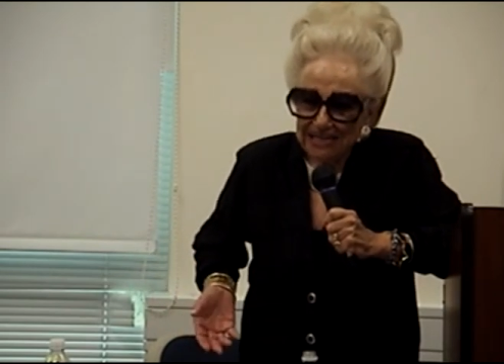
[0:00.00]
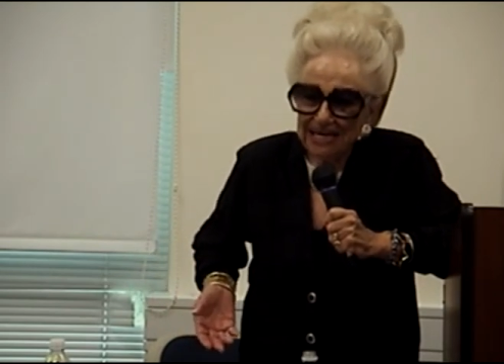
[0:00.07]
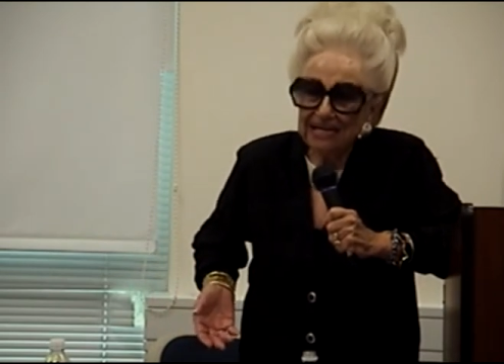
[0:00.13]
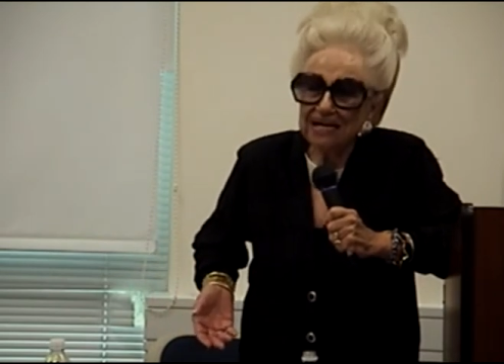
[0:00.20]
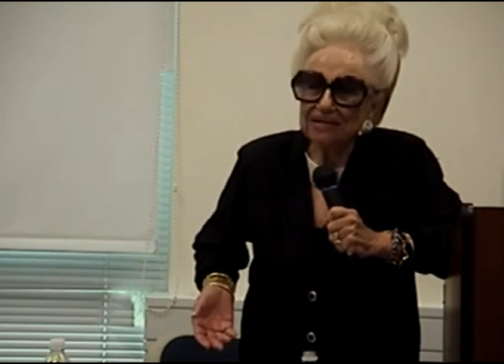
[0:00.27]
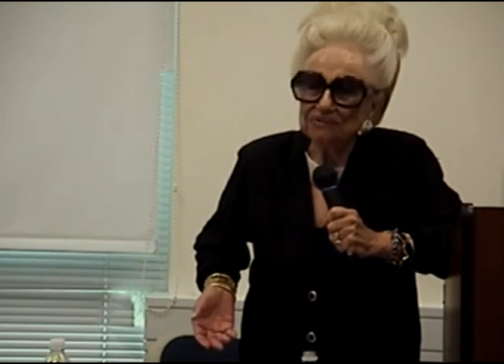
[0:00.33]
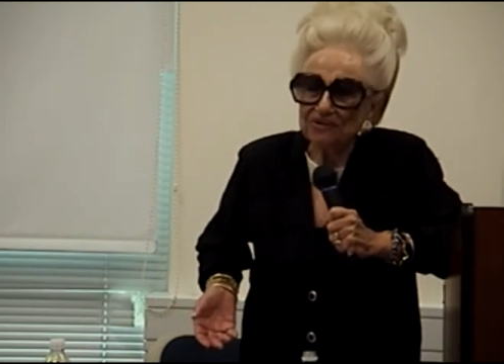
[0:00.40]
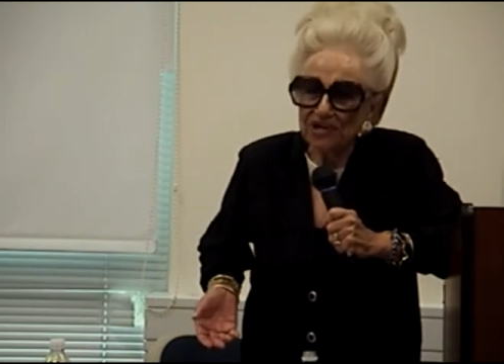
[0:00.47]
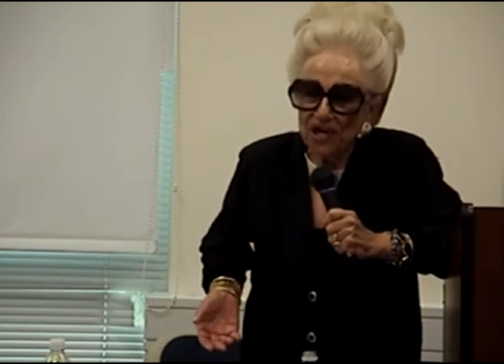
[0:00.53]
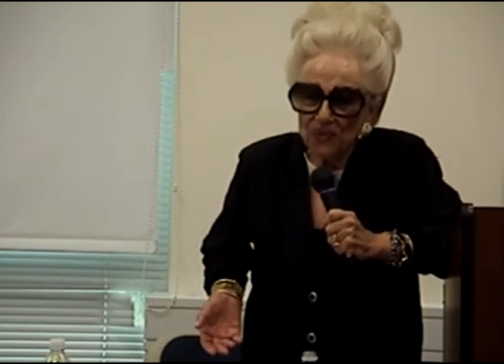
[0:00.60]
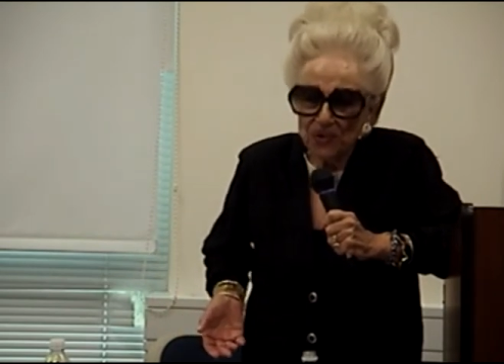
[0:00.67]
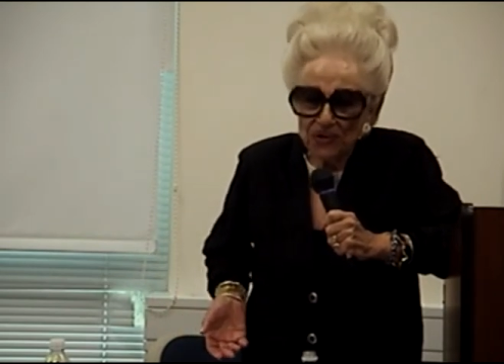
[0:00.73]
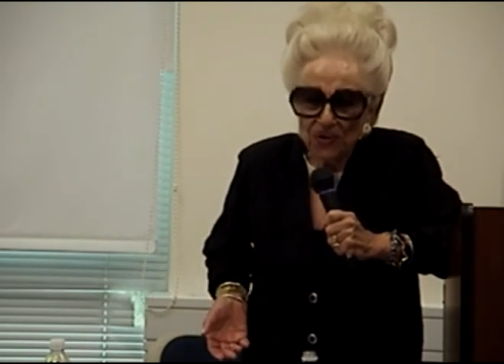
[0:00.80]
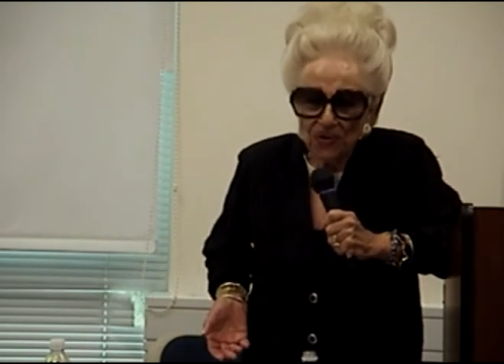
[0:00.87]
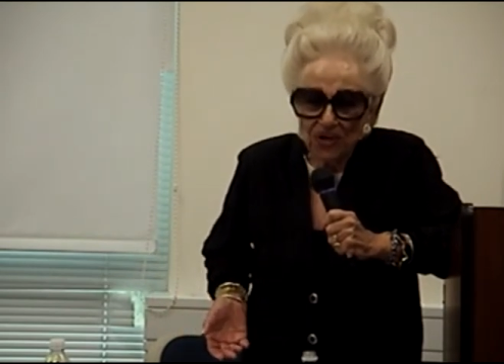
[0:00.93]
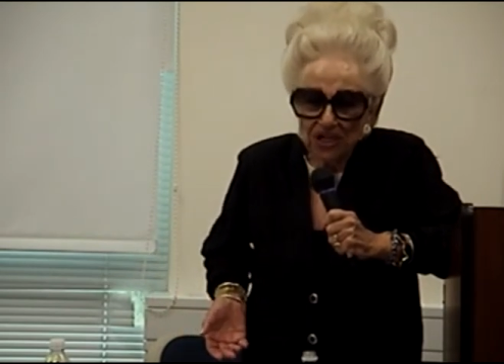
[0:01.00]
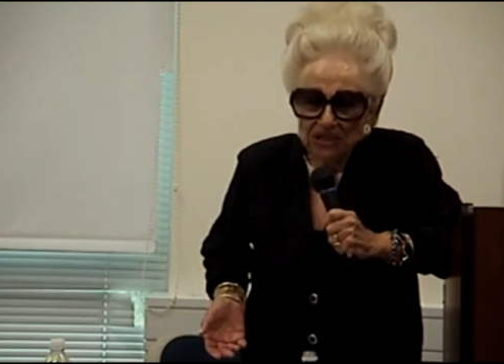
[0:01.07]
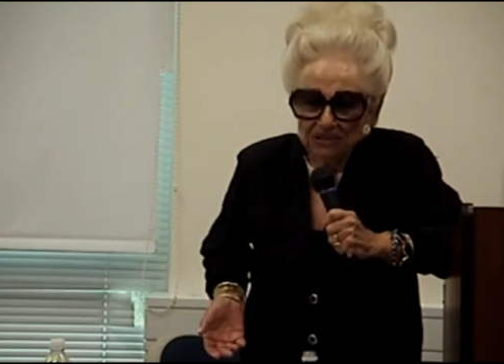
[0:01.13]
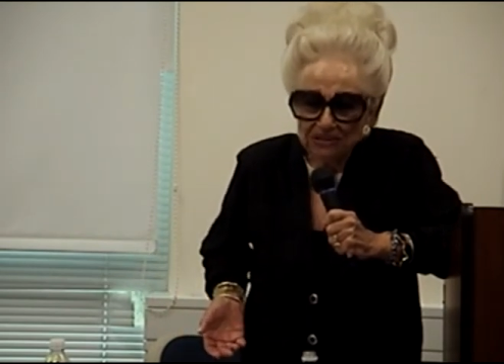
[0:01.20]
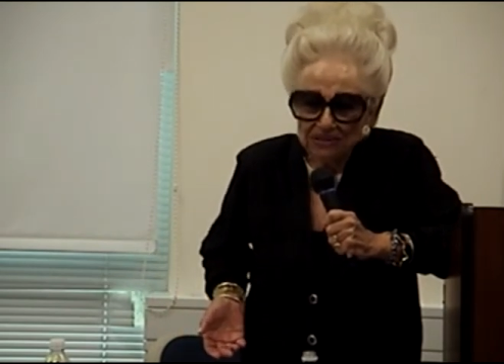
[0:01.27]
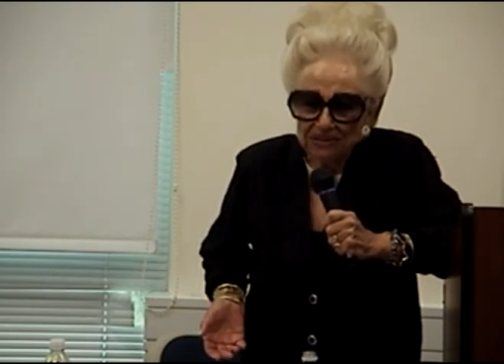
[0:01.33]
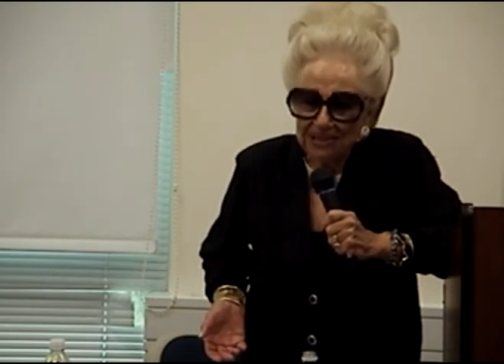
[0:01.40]
They don't know it
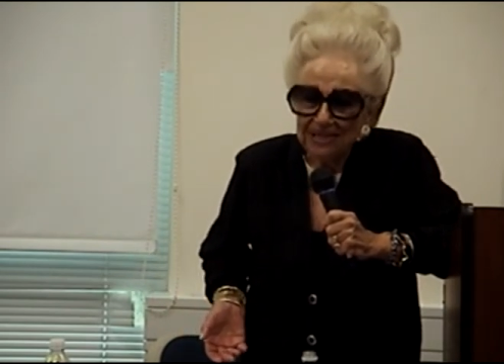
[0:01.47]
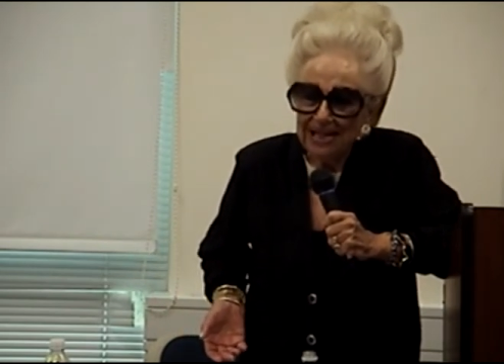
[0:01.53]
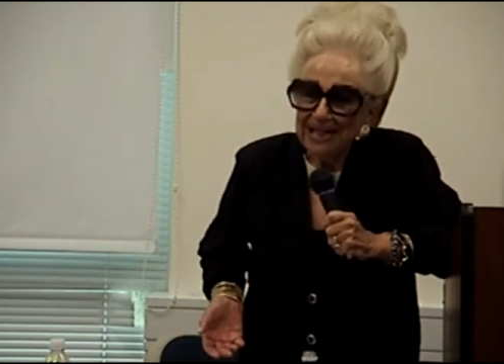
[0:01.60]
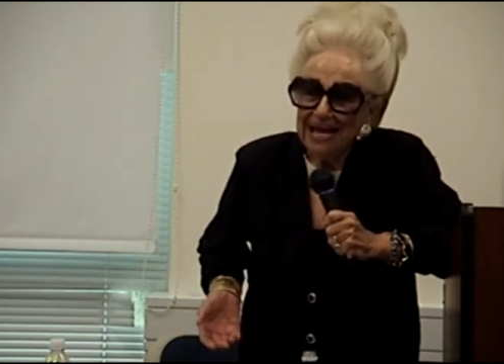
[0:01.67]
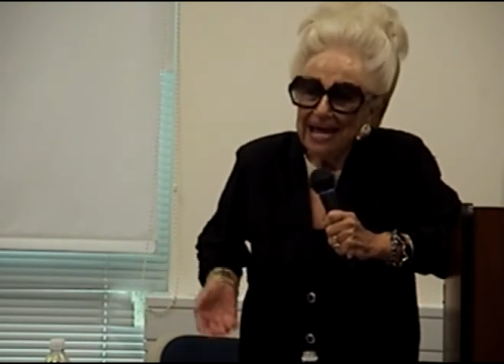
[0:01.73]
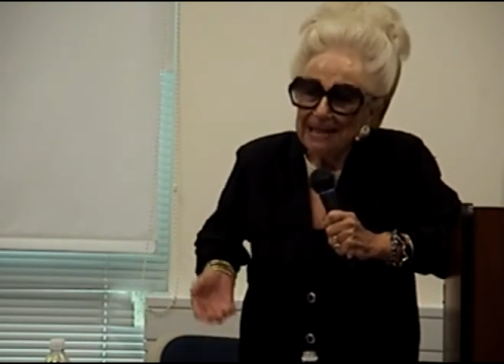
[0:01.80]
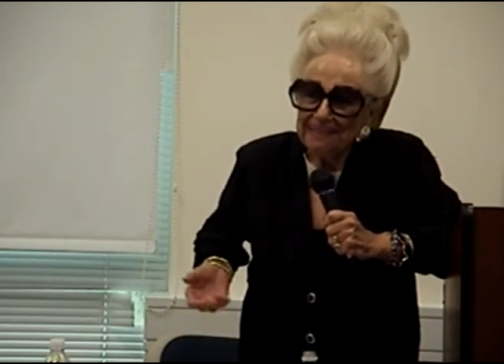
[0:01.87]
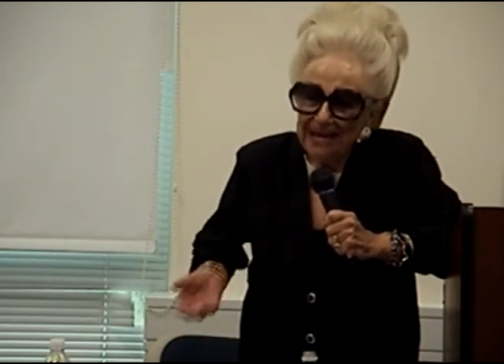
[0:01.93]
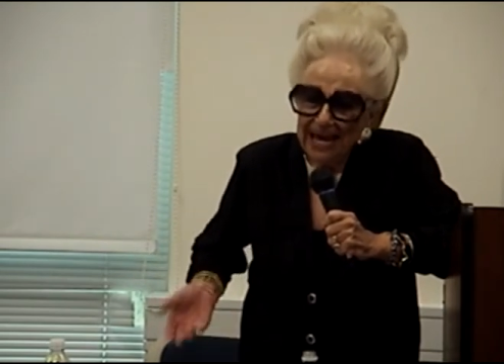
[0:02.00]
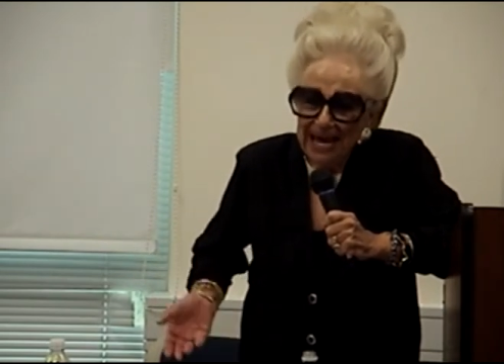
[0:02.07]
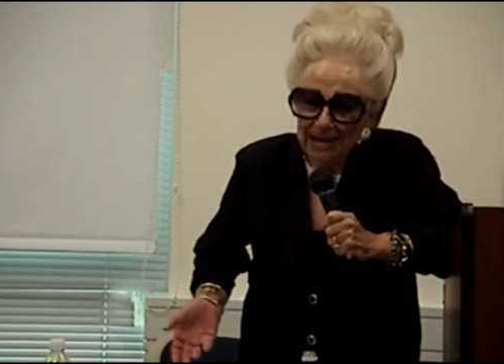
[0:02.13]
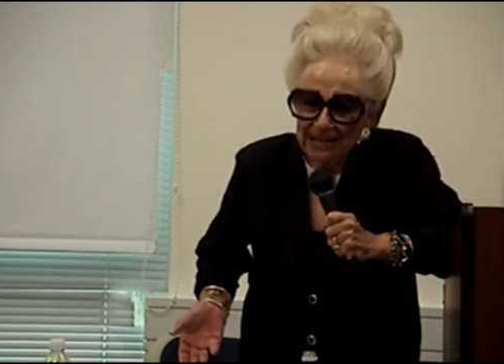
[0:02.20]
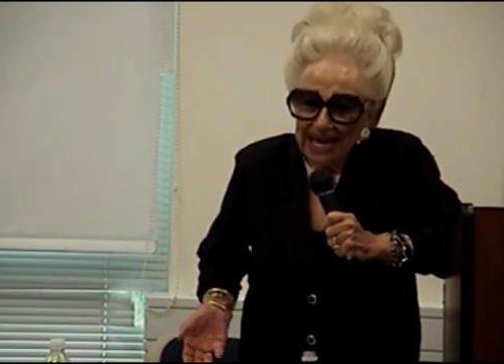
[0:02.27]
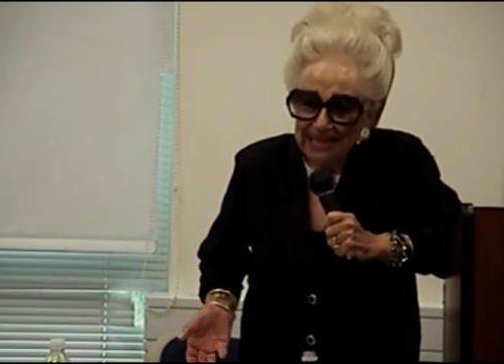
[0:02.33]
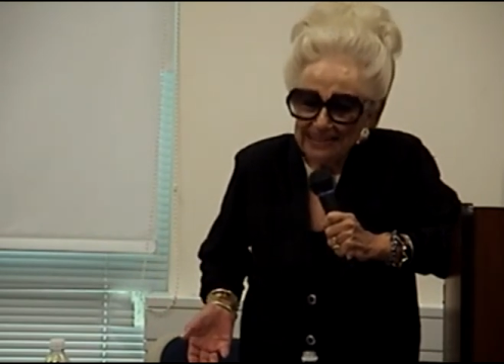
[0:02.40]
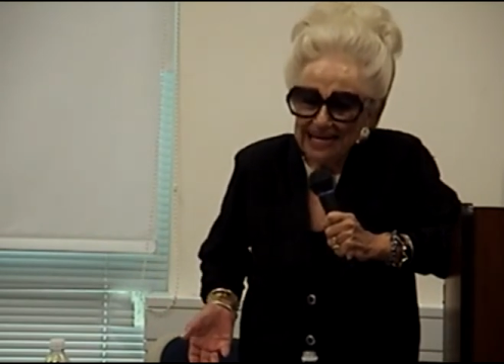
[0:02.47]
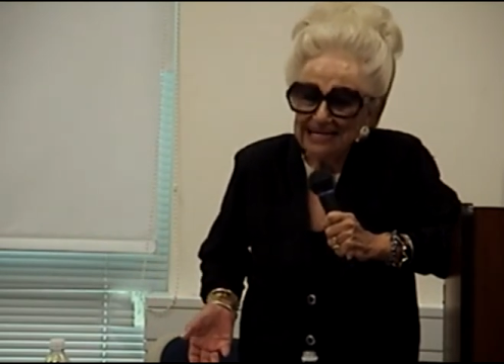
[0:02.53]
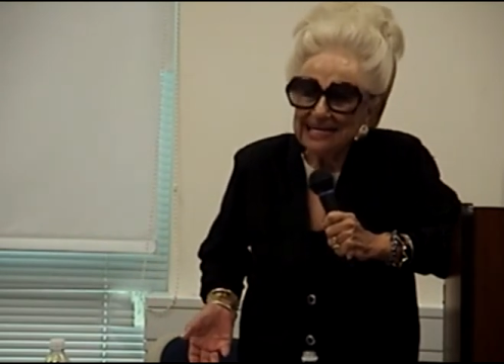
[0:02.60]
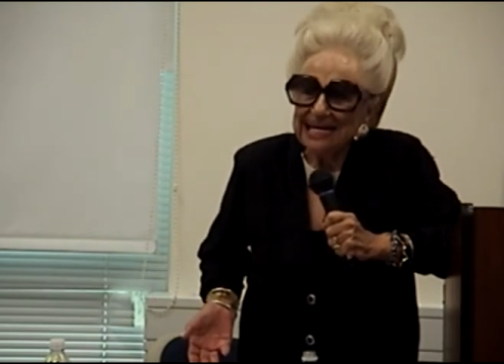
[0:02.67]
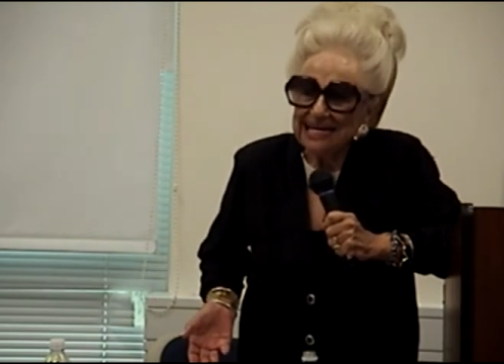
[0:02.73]
all. They